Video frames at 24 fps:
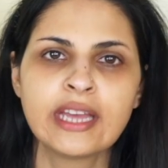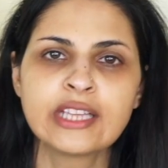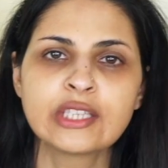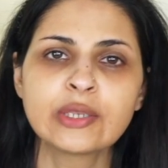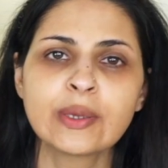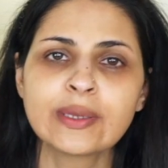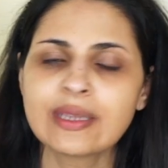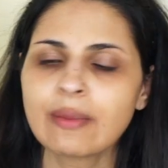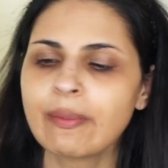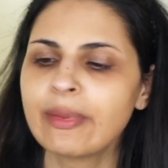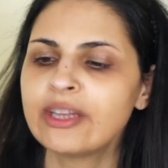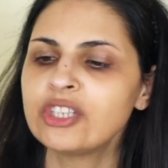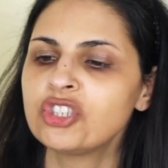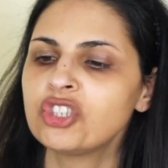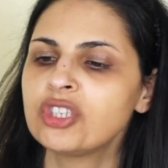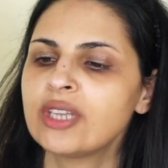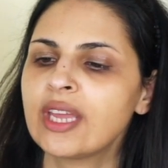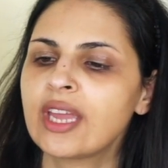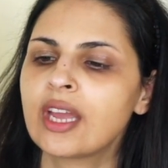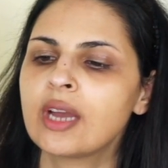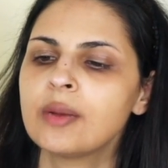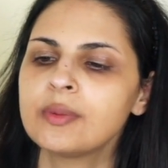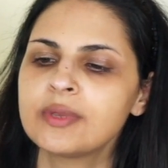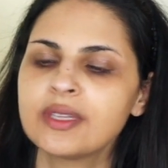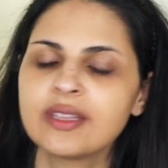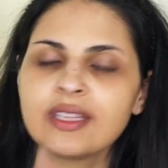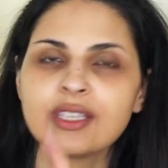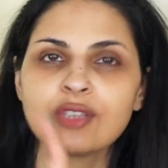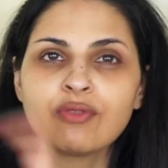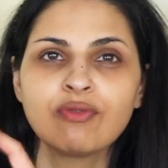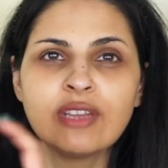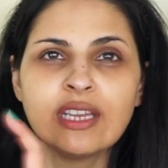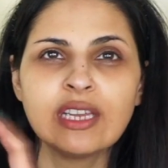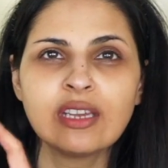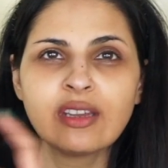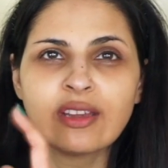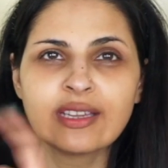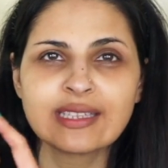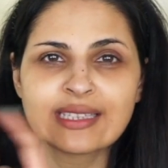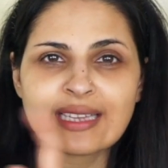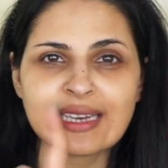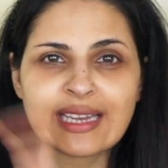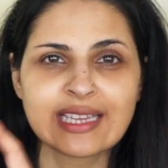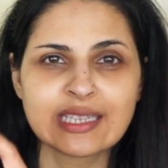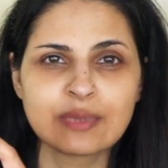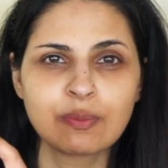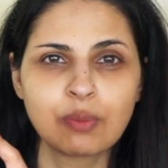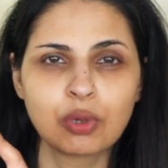So as I mentioned, it comes in this really nice
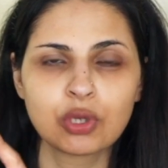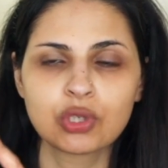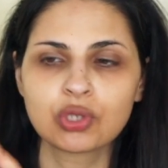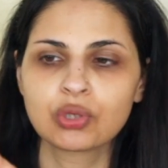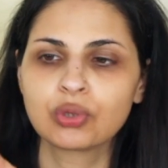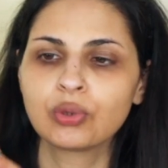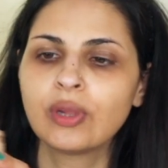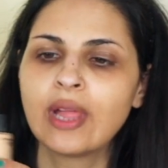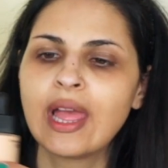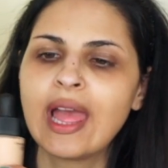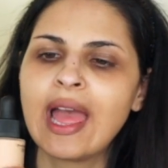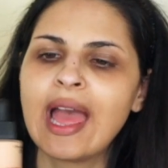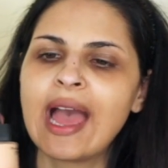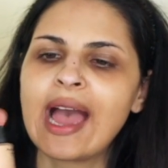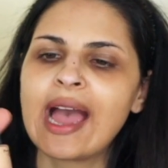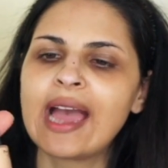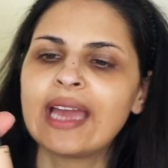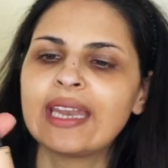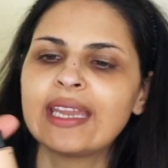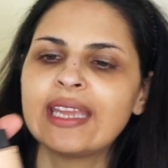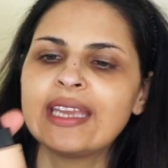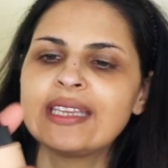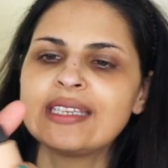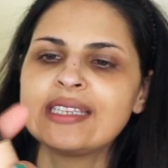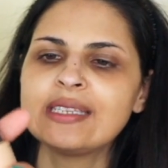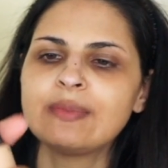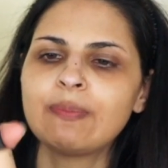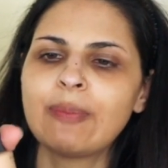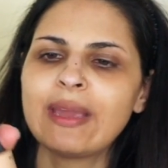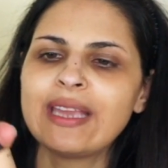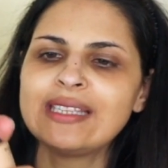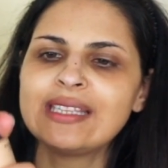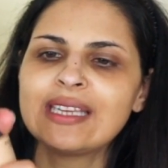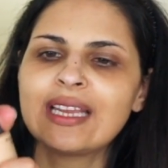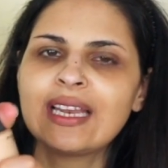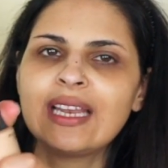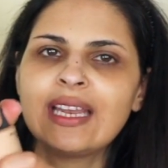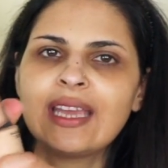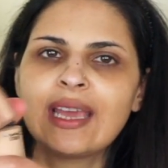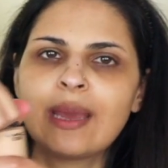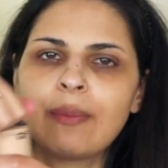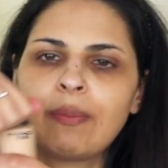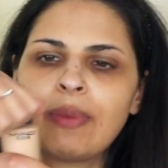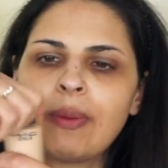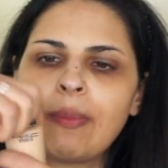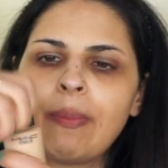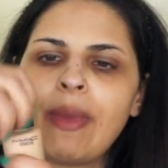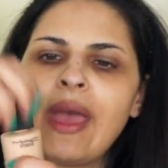glass bottle, and it is basically a
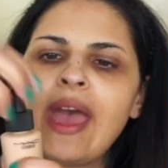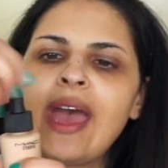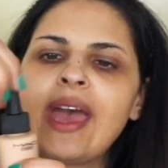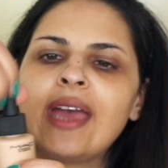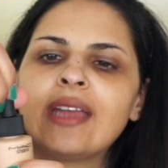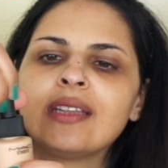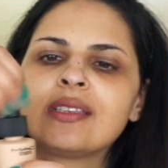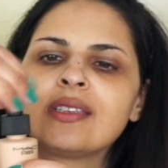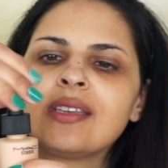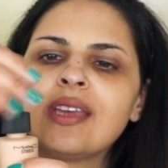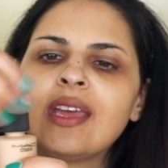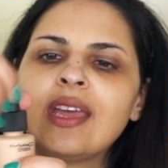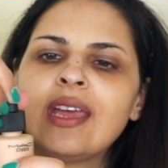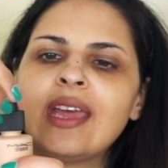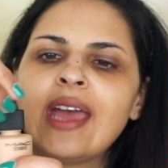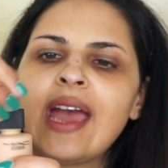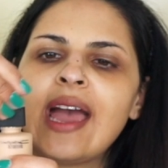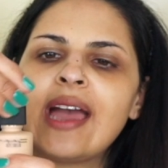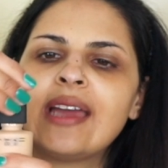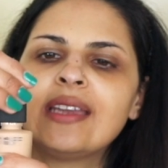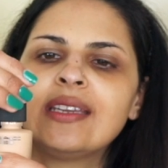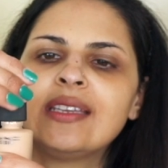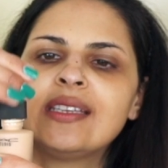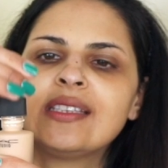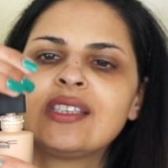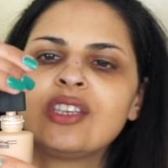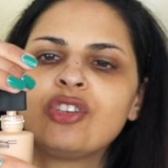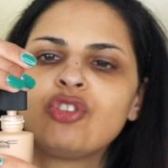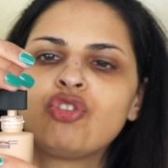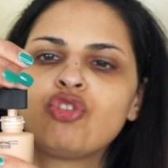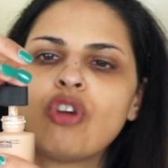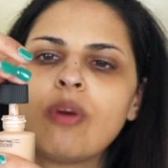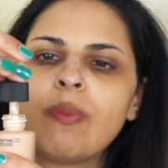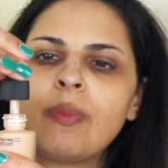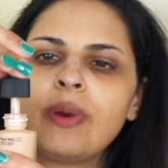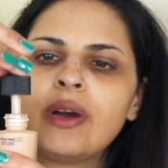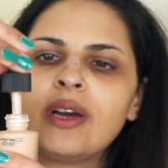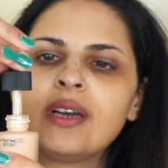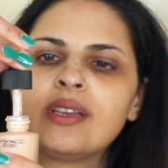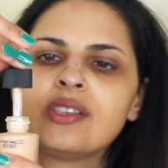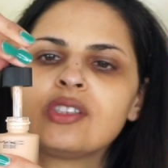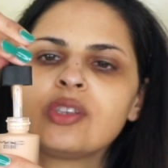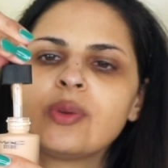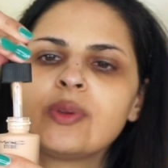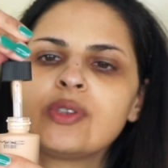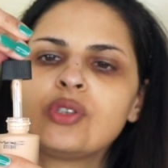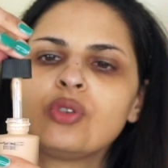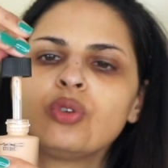pipette and it's a dropper,
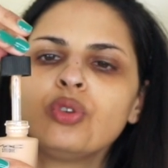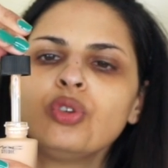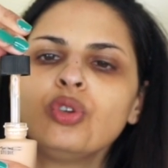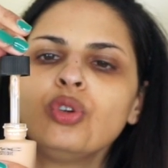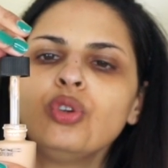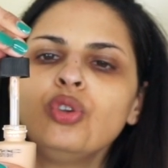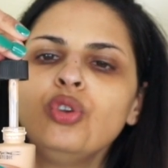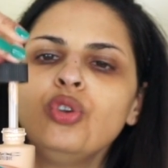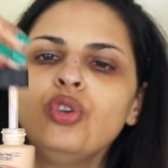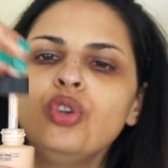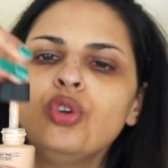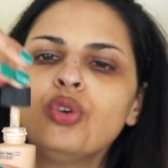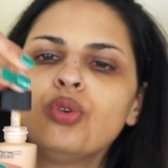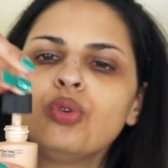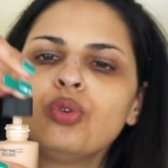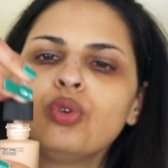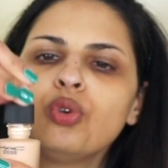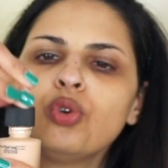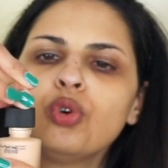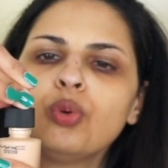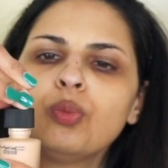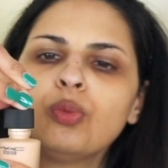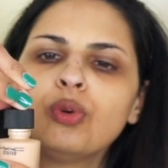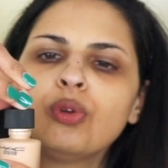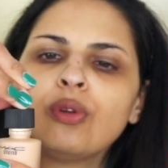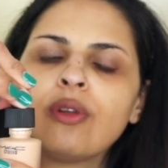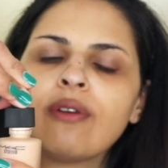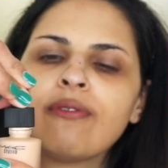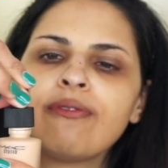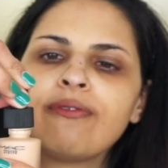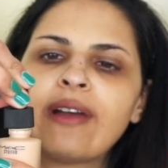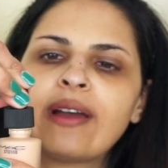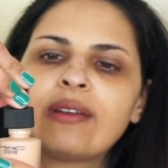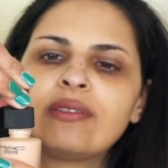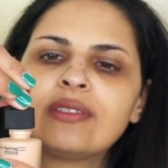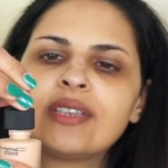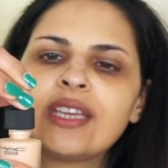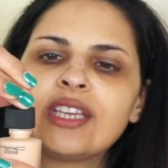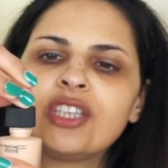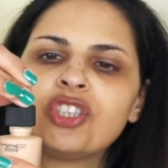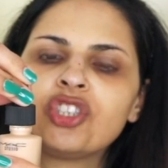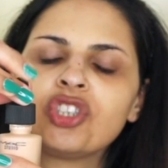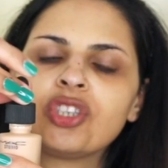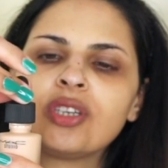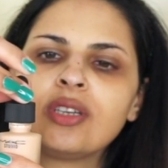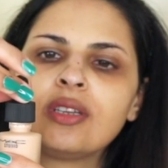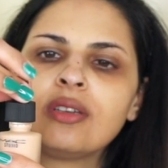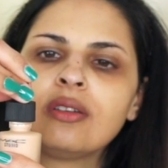so it's not your normal
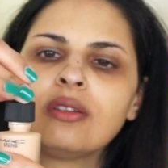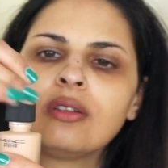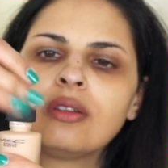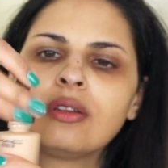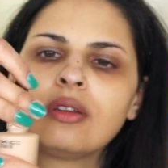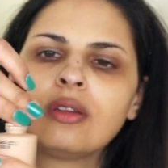foundation.